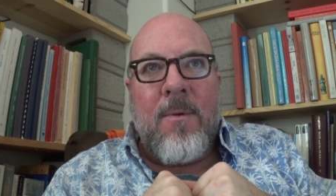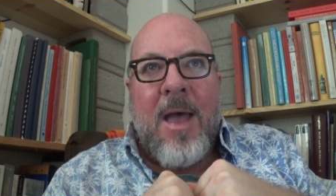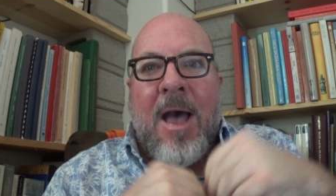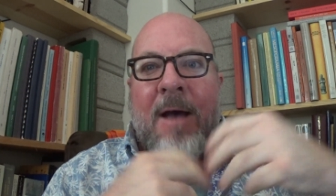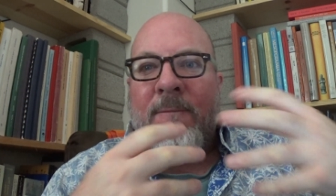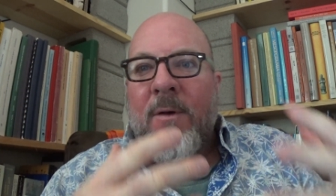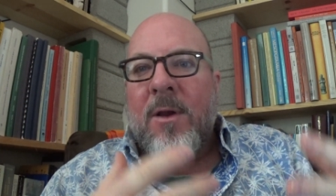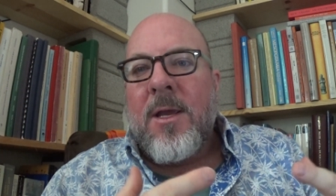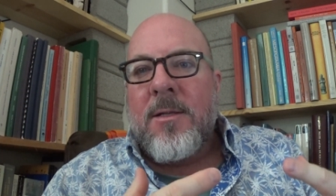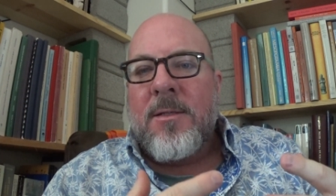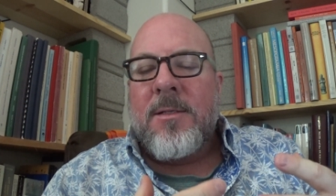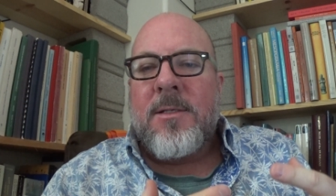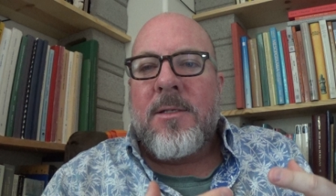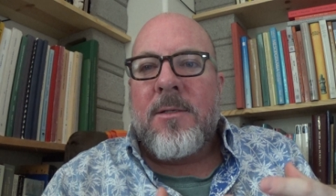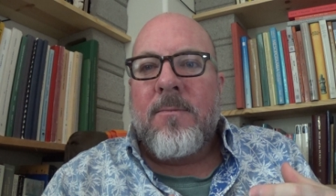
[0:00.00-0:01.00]

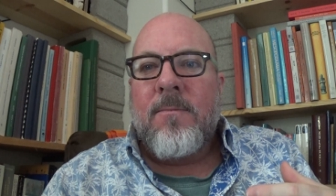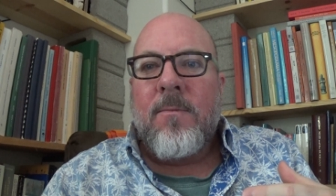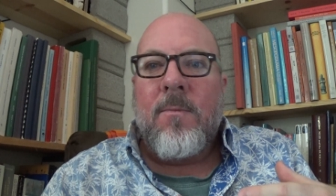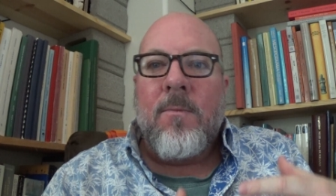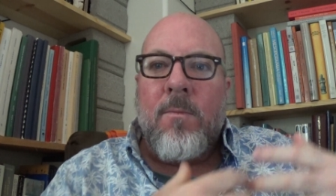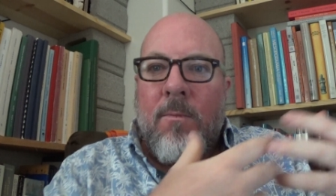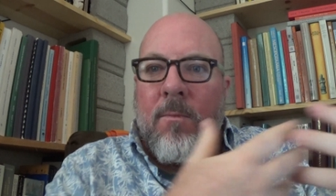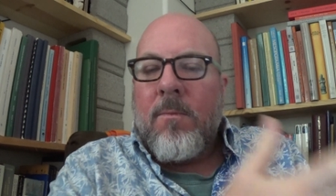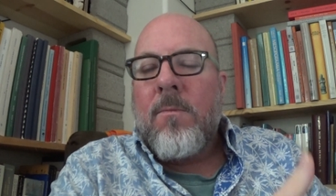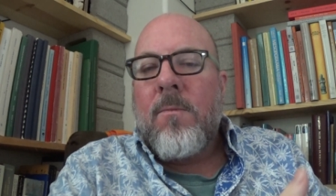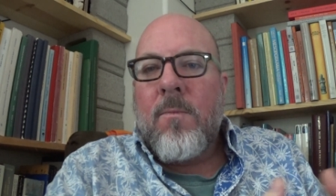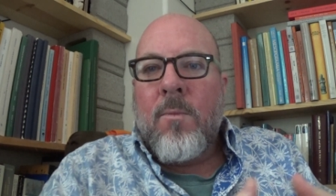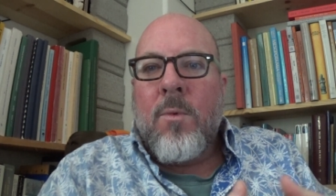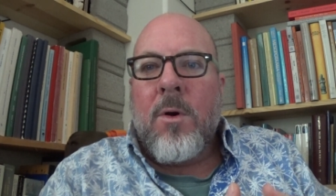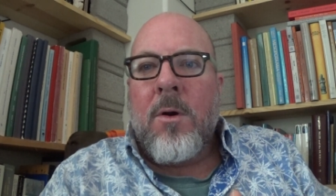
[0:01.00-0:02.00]
Africans
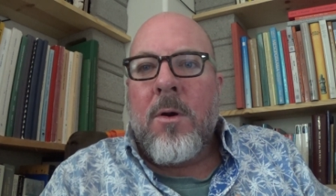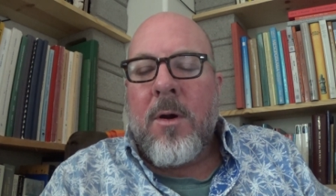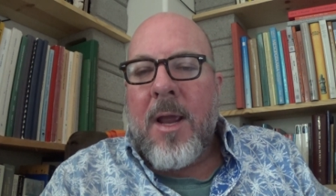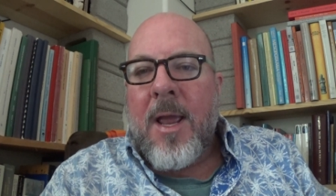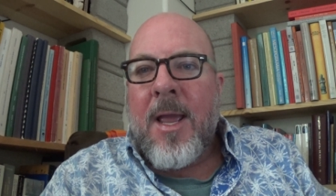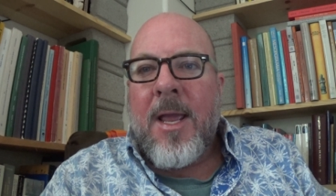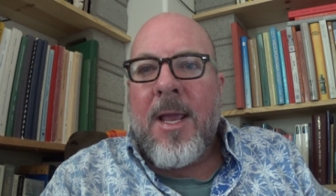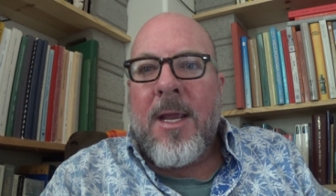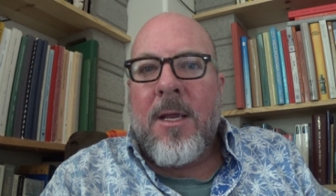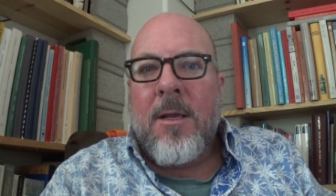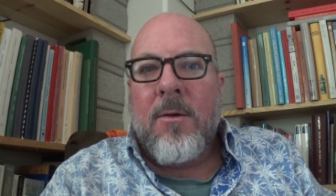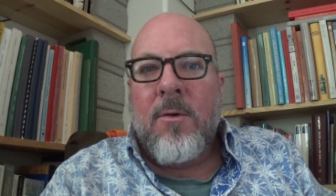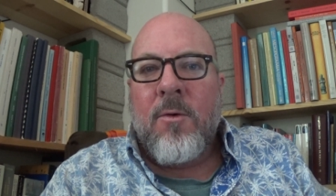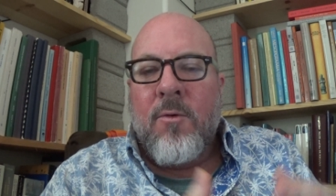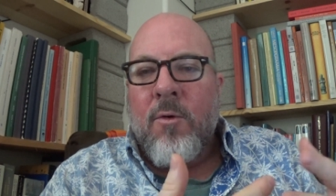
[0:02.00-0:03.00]
were a
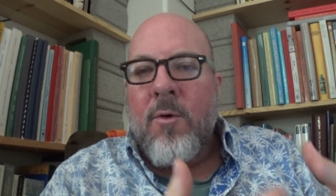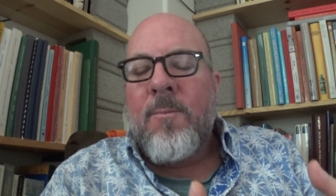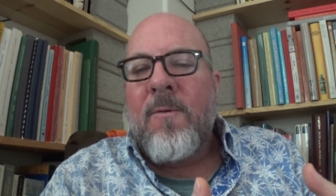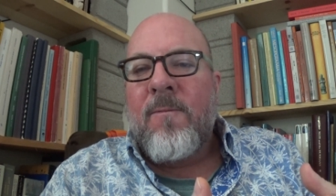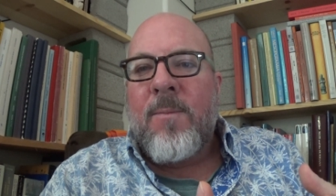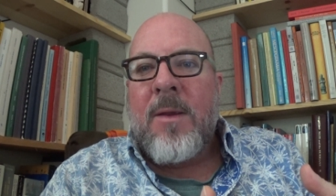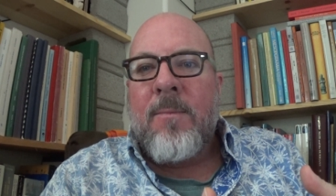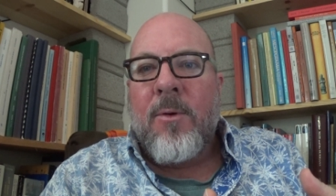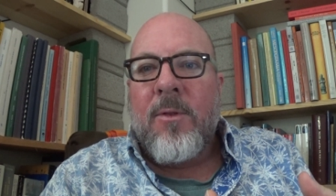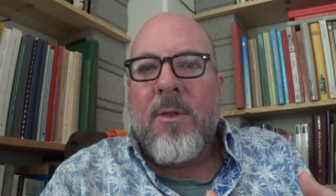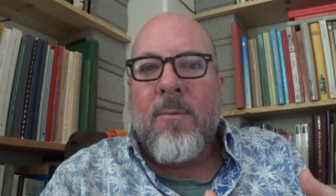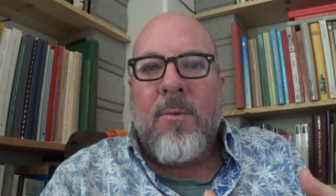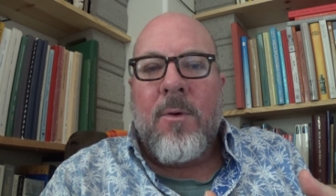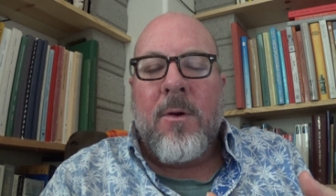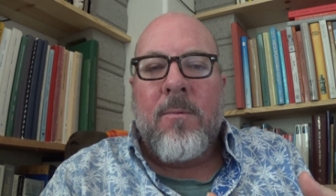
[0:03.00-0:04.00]
group of people
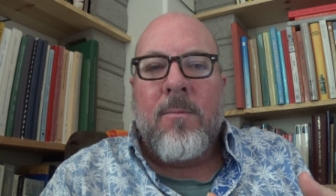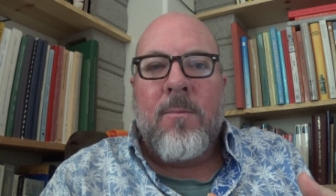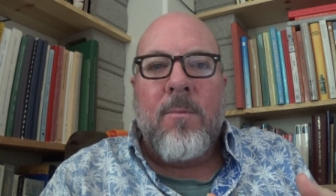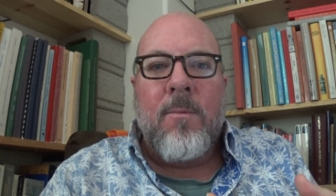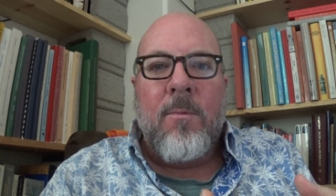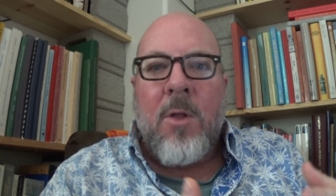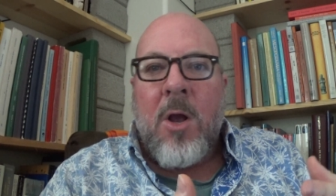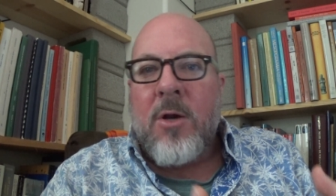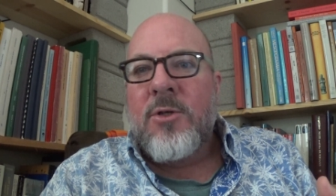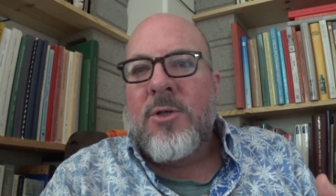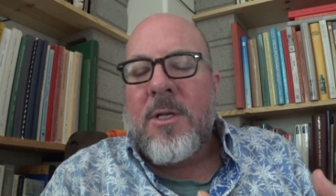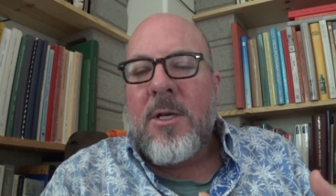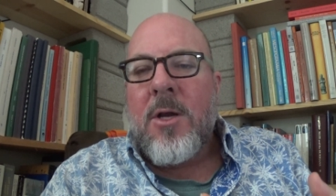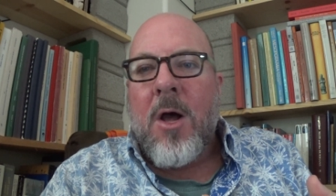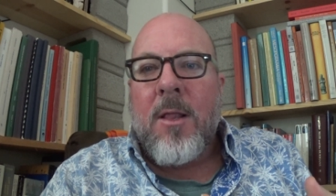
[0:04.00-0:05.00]
that were
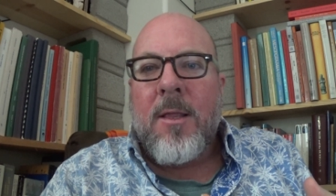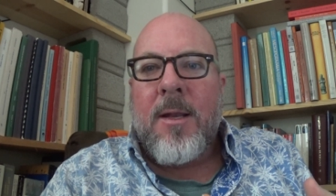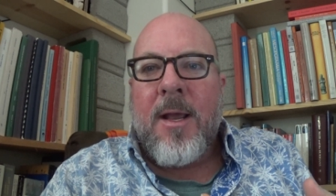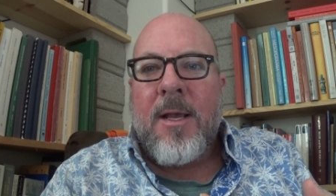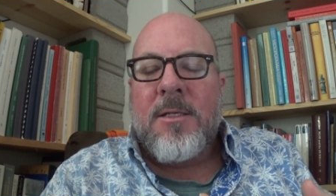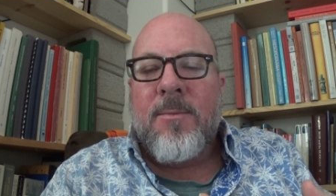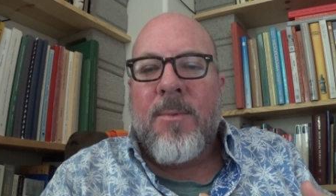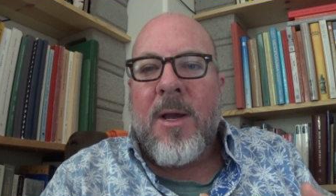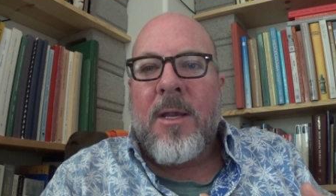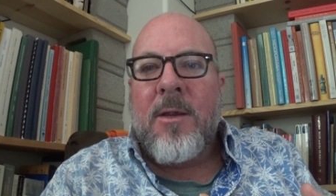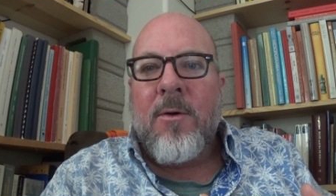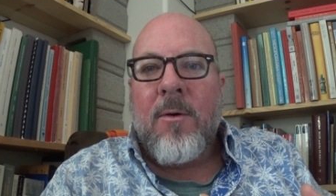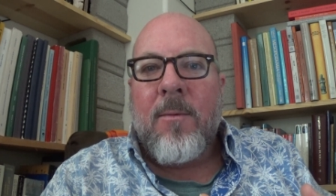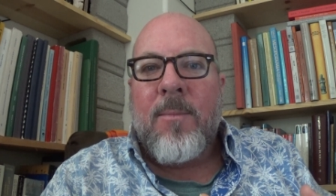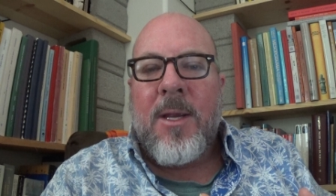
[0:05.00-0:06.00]
largely colonized by
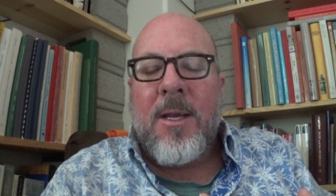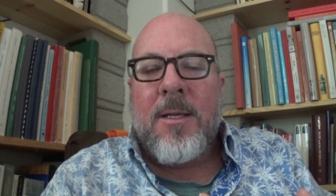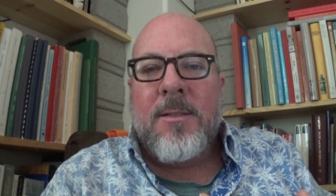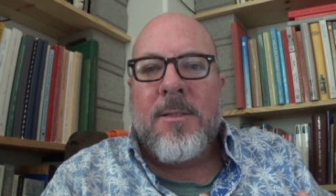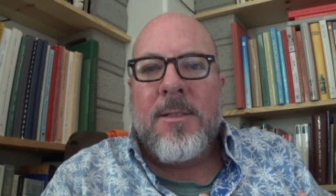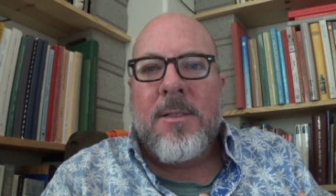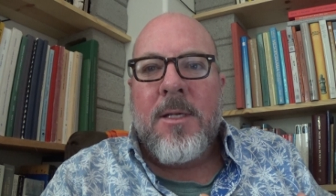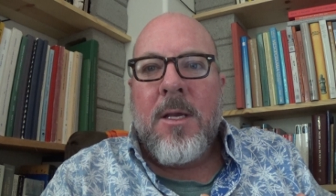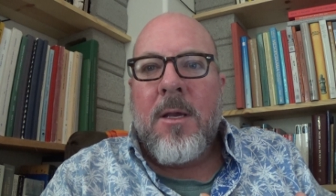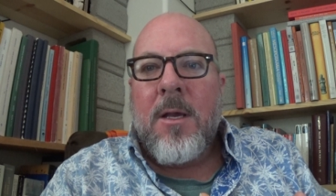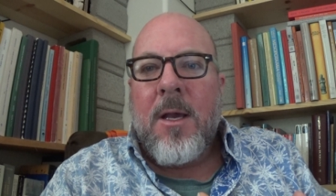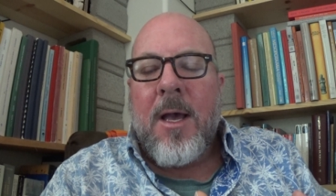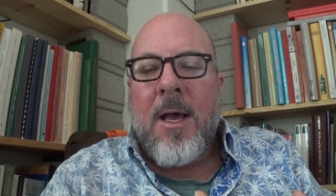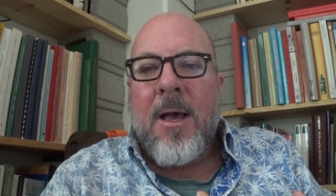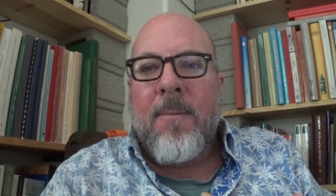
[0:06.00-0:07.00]
Europeans.
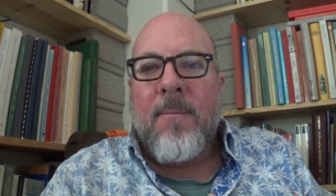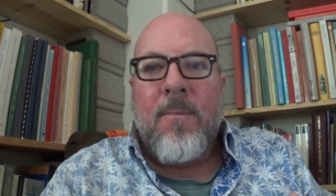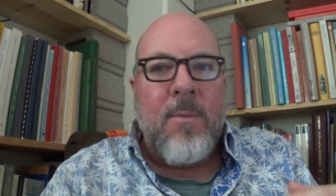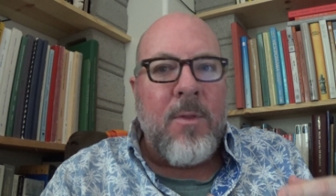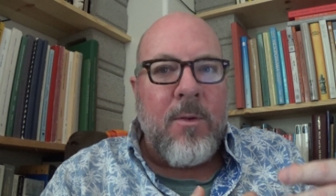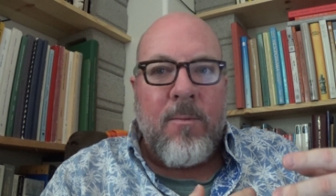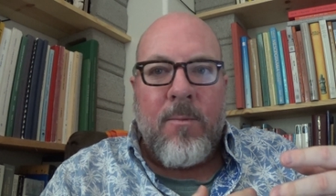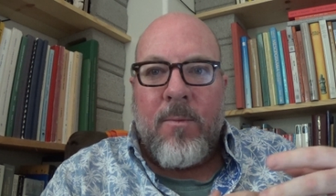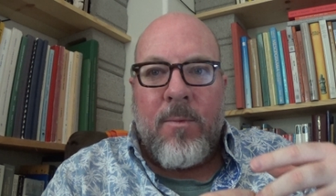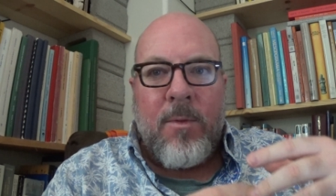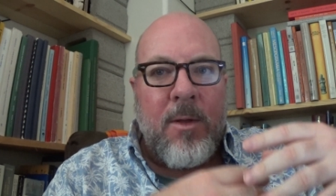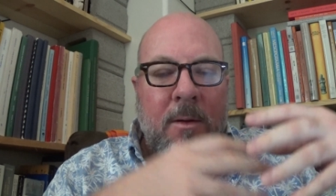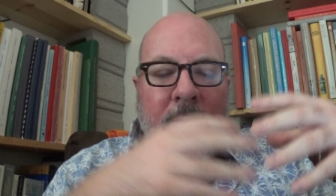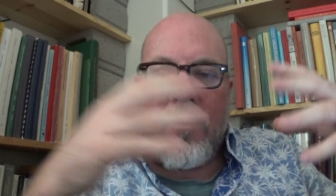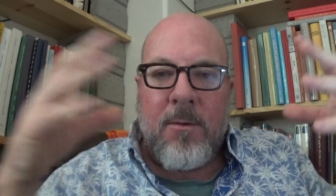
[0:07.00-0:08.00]
Um, the,
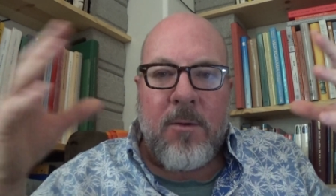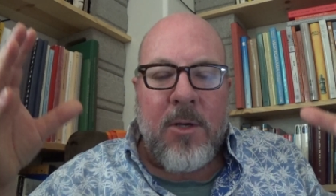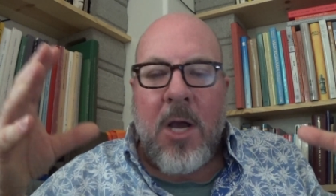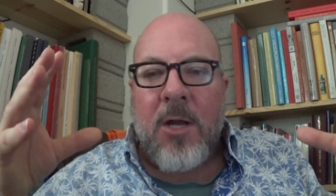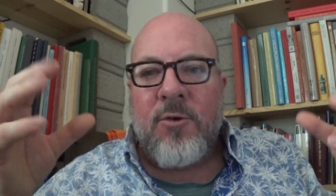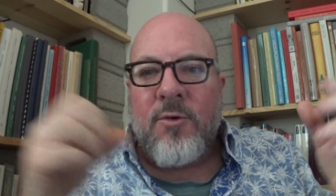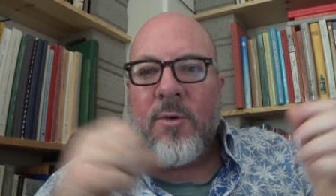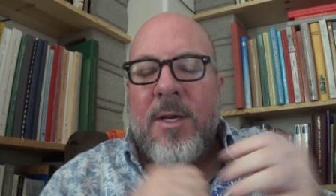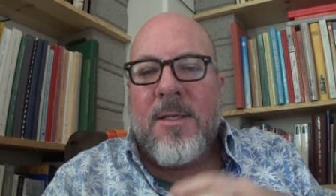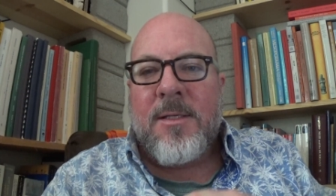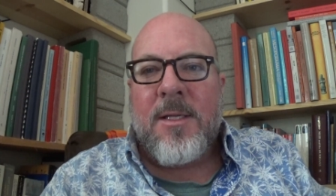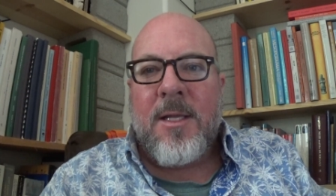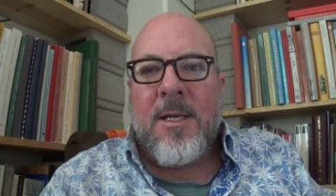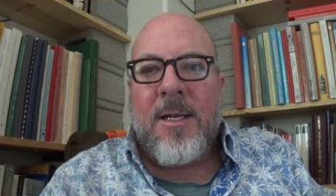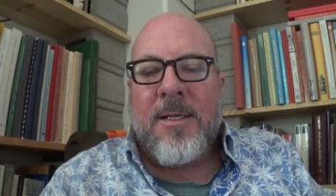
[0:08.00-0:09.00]
the
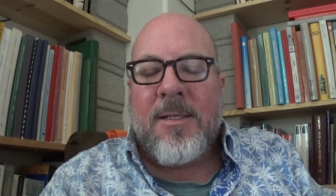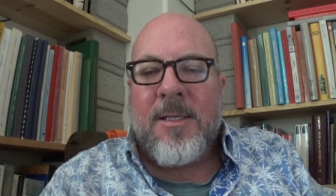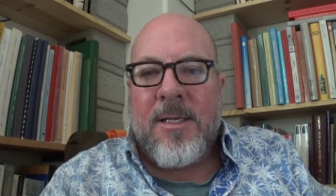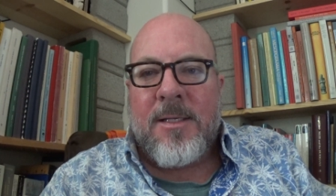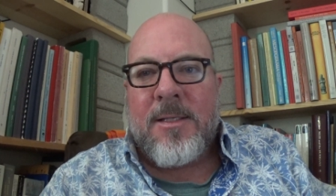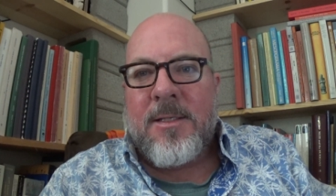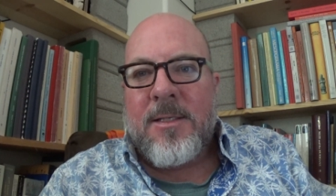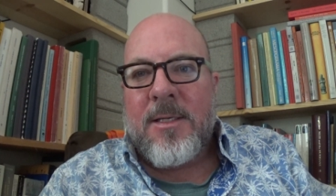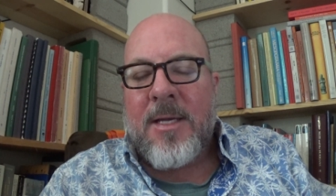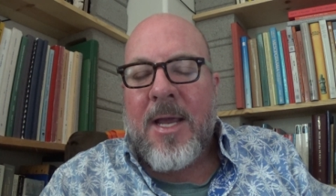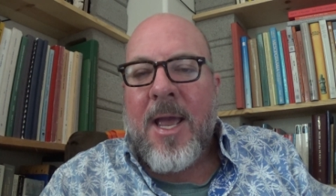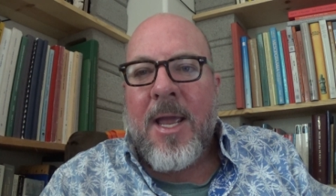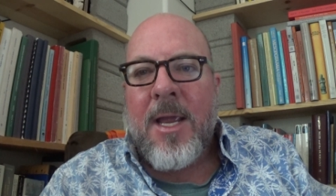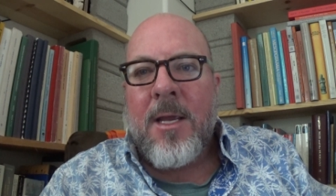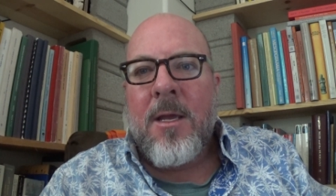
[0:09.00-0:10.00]
countries that exist
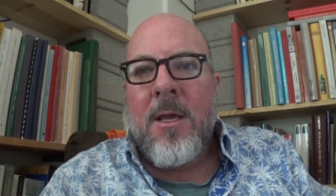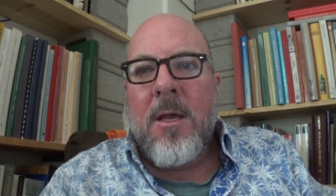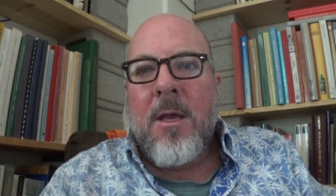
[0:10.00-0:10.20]
today